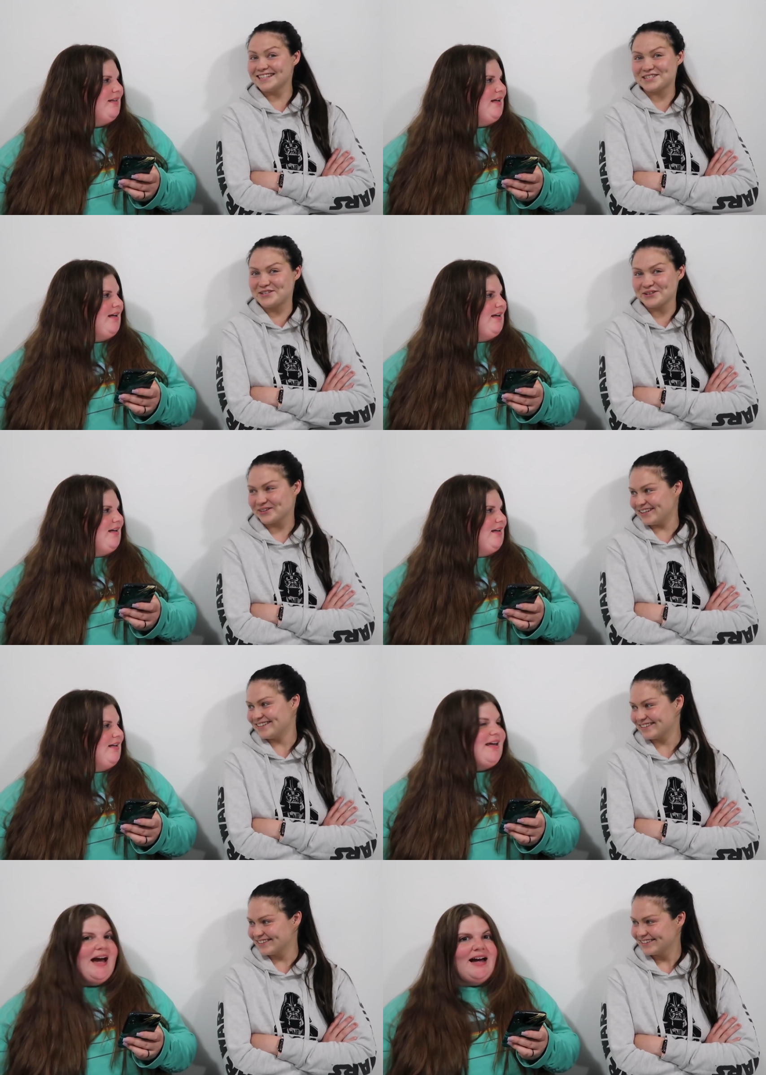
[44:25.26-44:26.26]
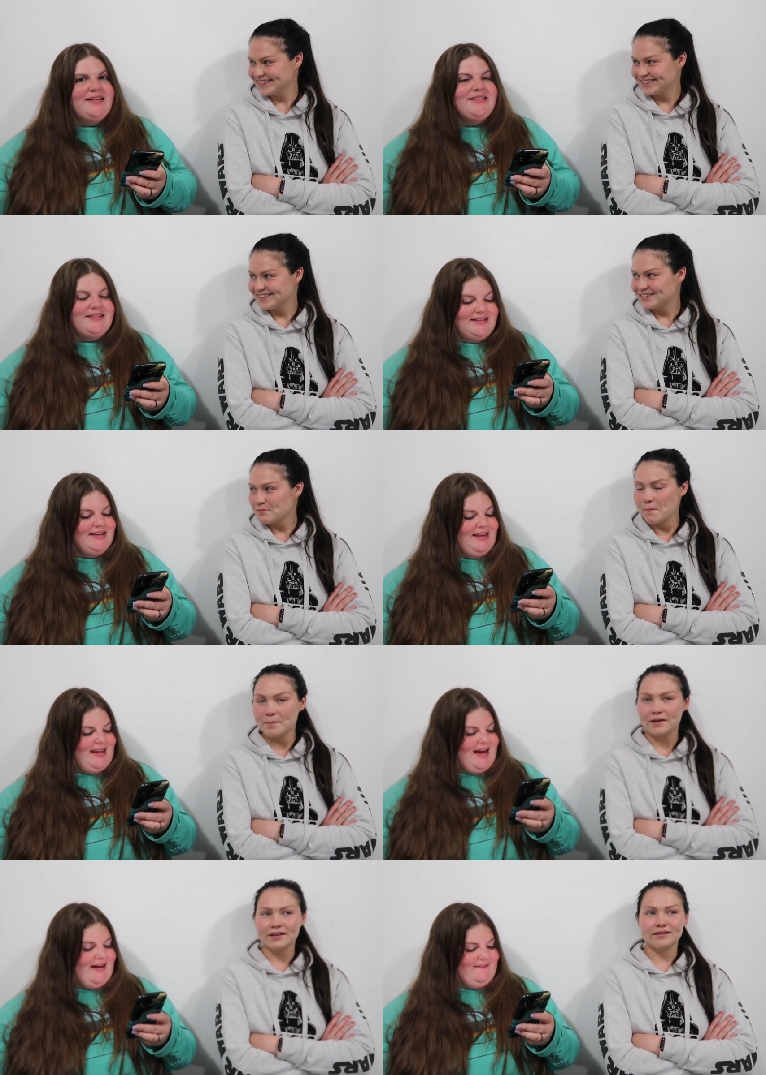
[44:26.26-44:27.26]
Speaker 1: let's do it. Yeah.
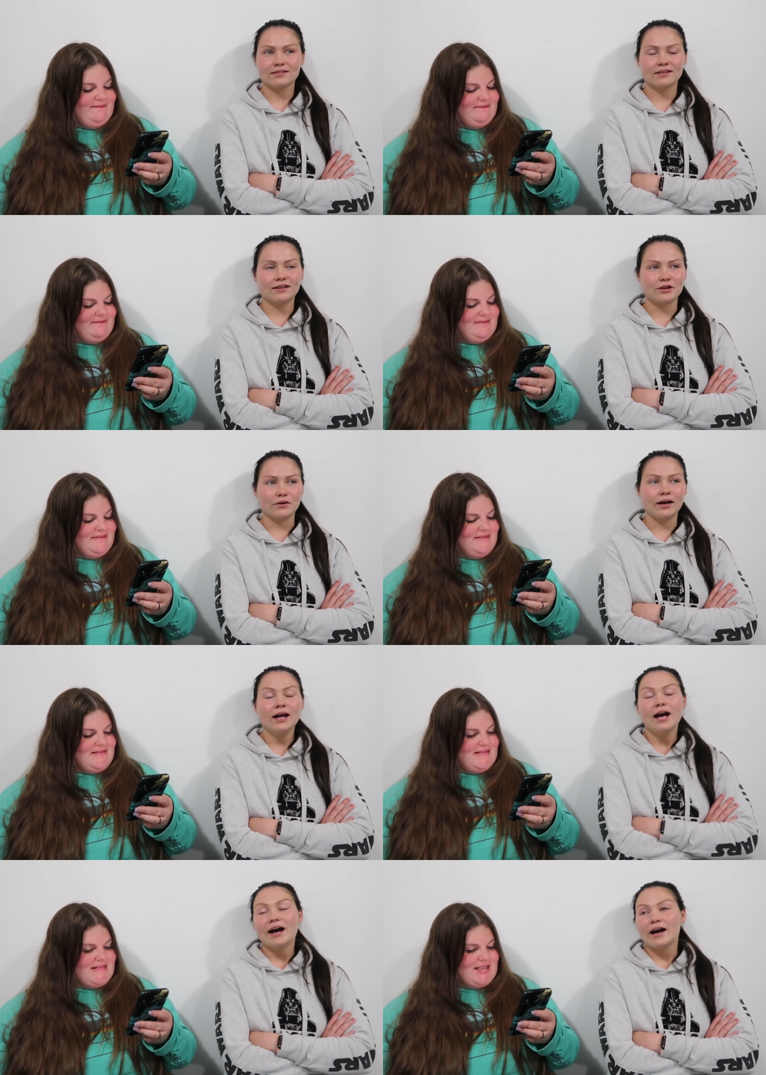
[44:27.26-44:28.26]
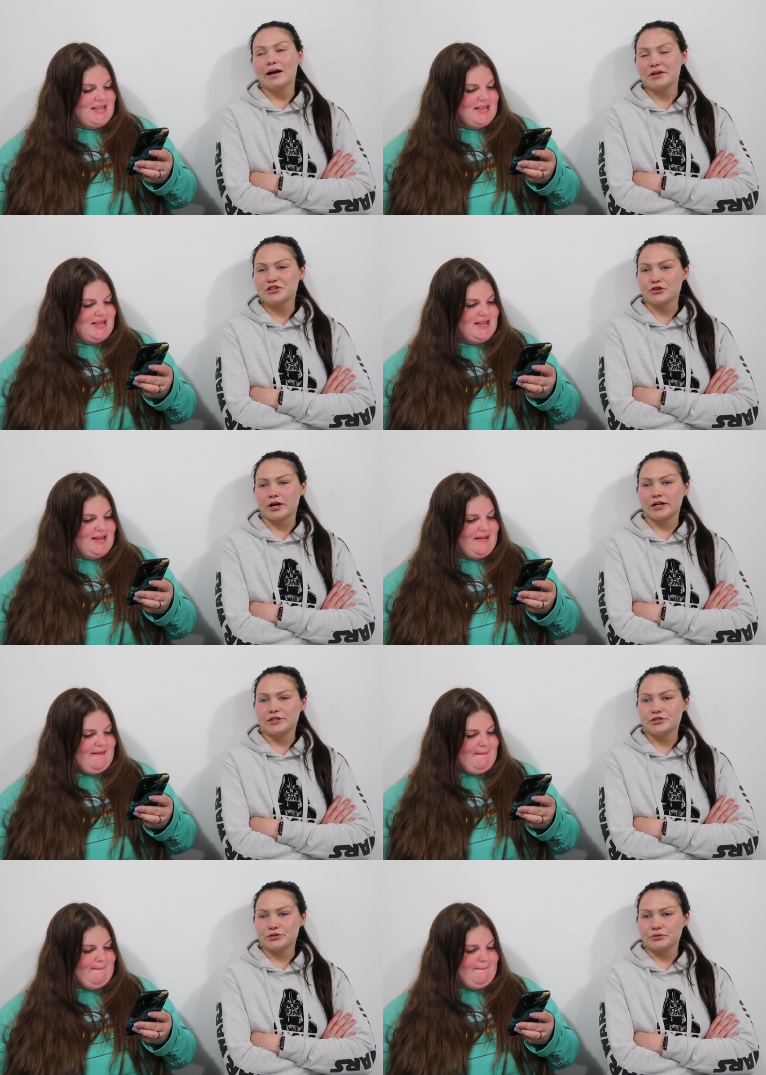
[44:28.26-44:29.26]
Yeah. I don't know. I've been
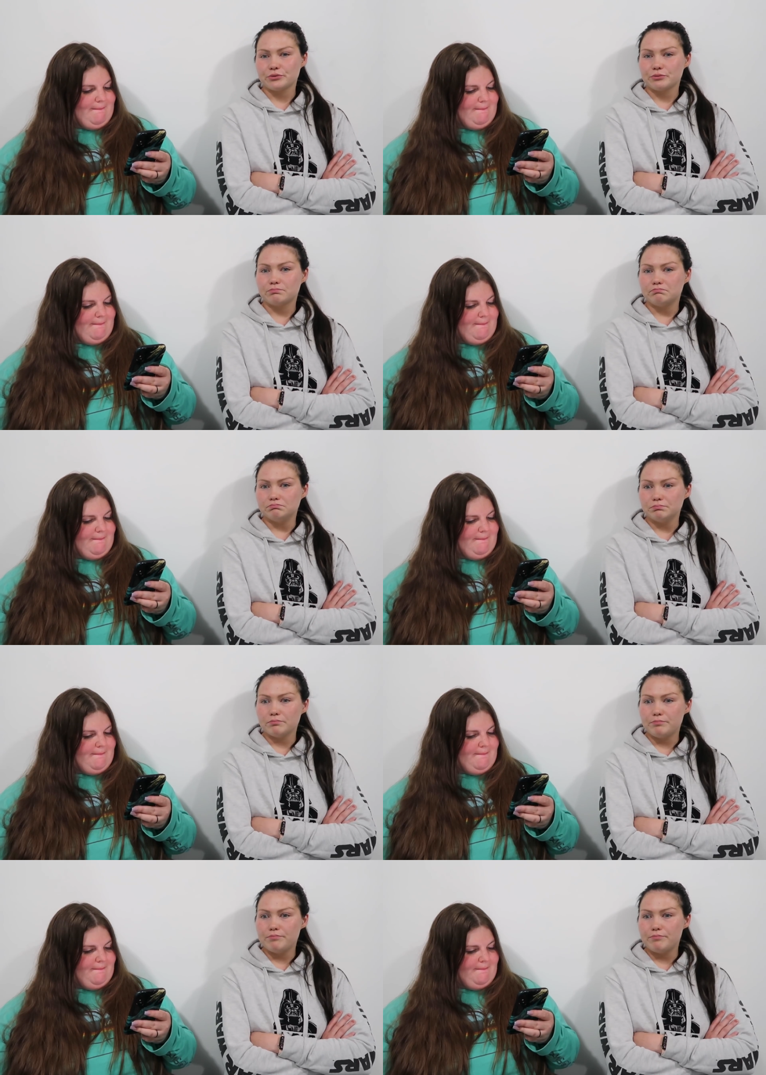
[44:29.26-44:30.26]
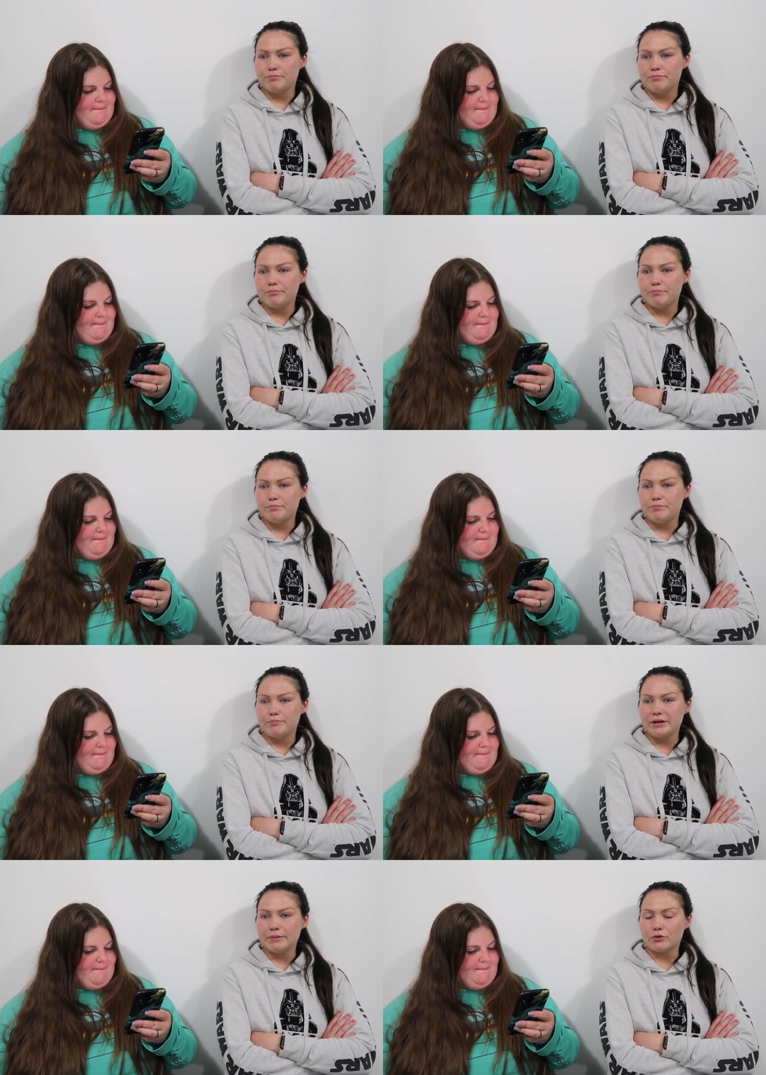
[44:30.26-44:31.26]
trying to
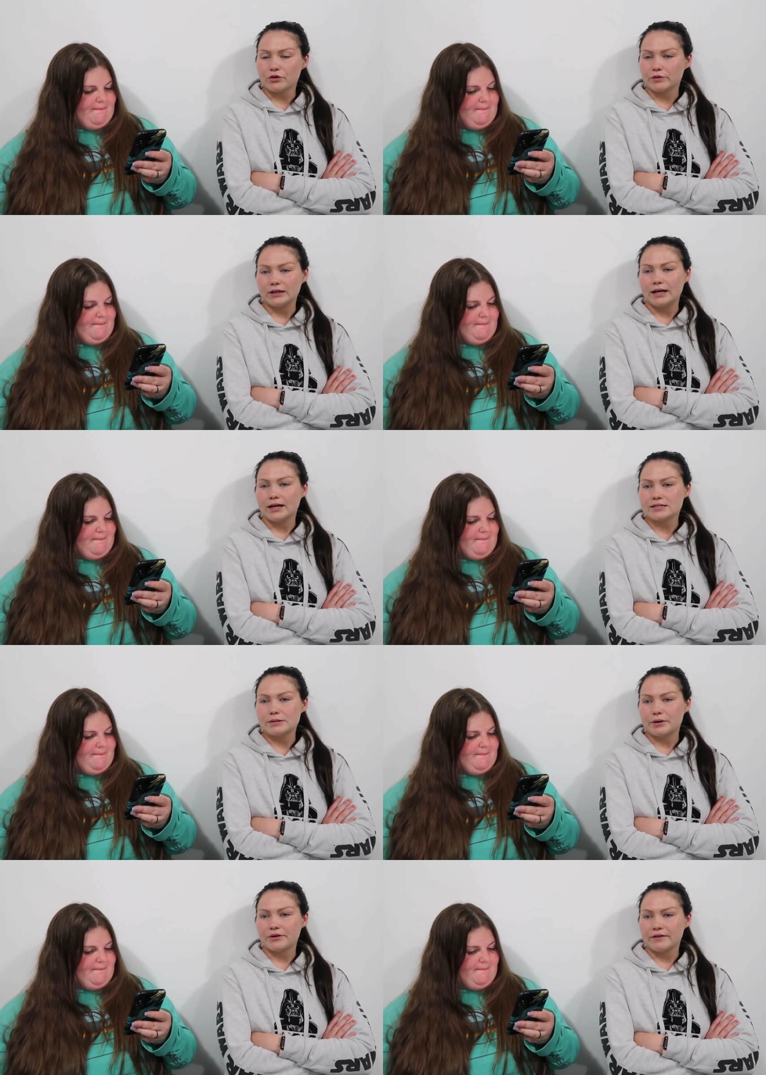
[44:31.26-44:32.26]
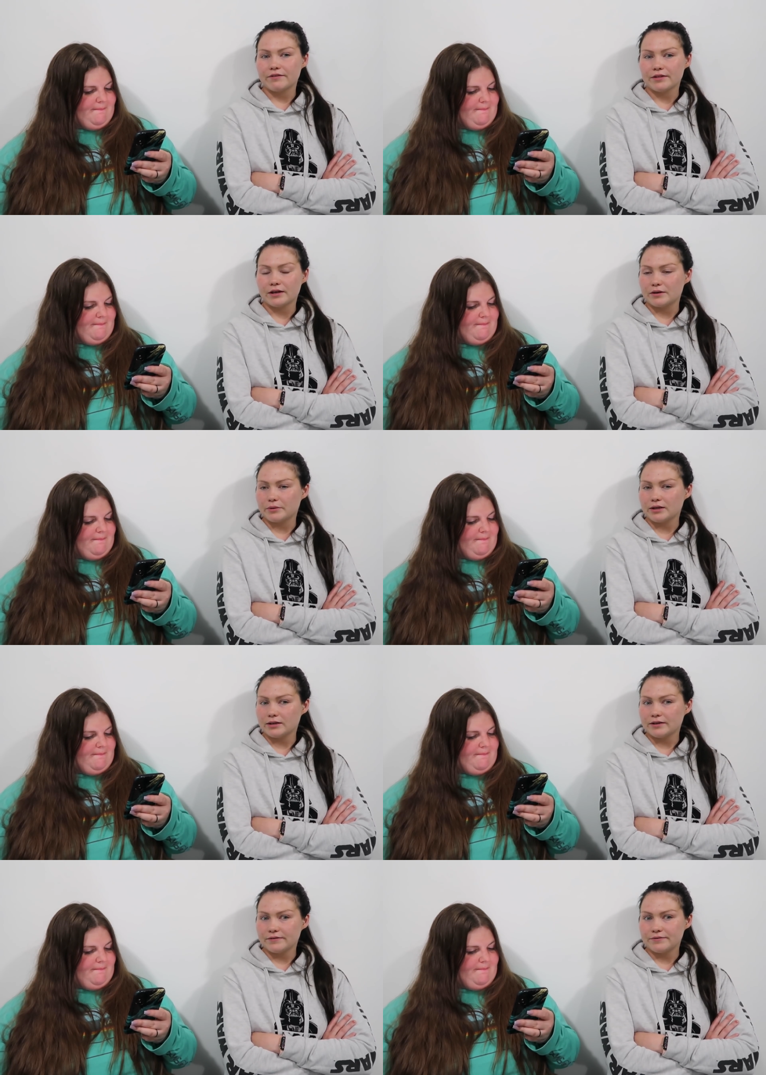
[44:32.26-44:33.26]
be more relaxed about everything in my
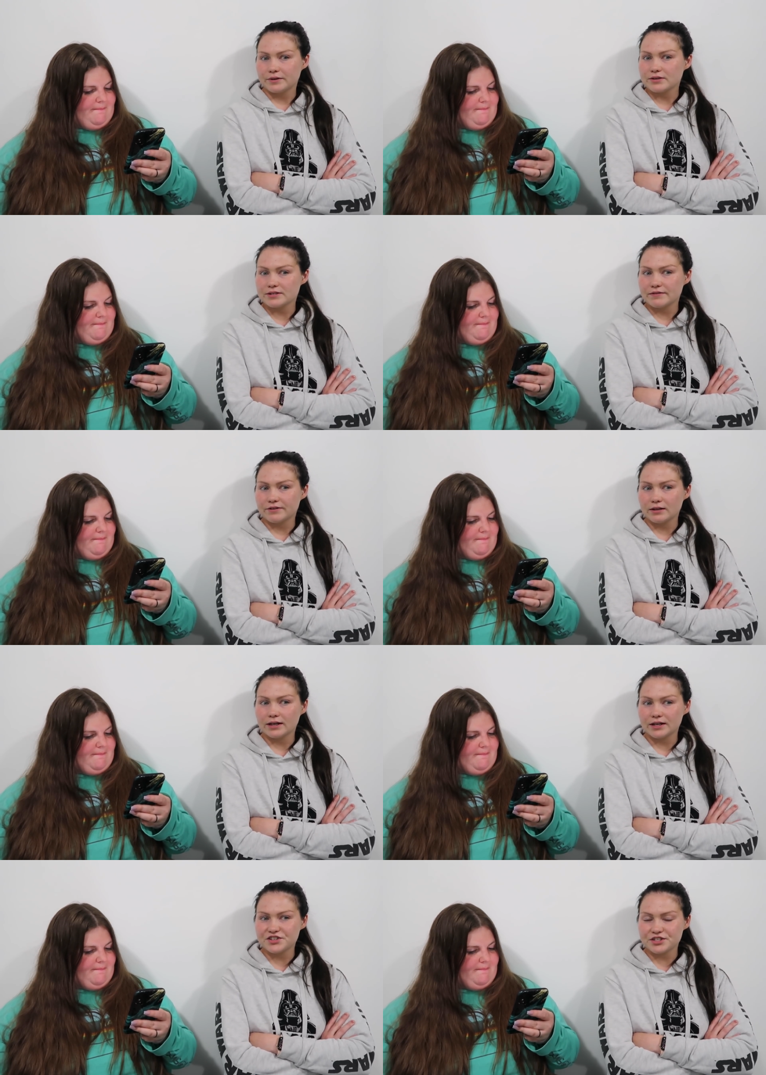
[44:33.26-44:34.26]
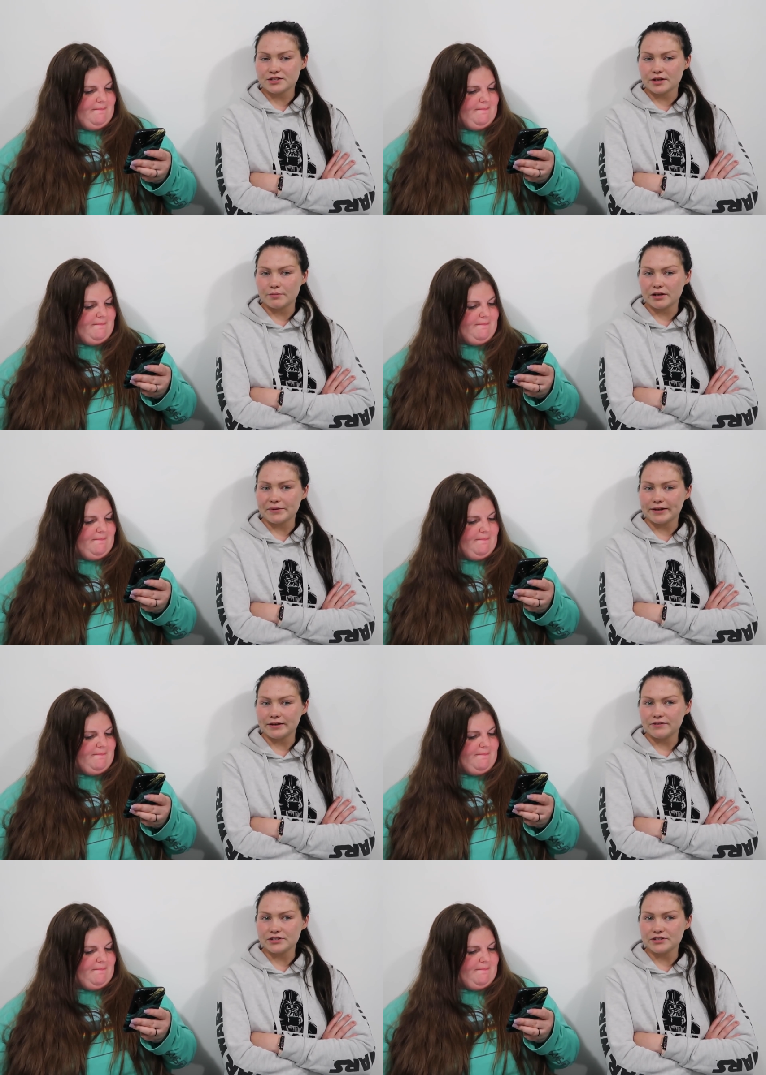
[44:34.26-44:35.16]
life because I feel like it's just gonna make my life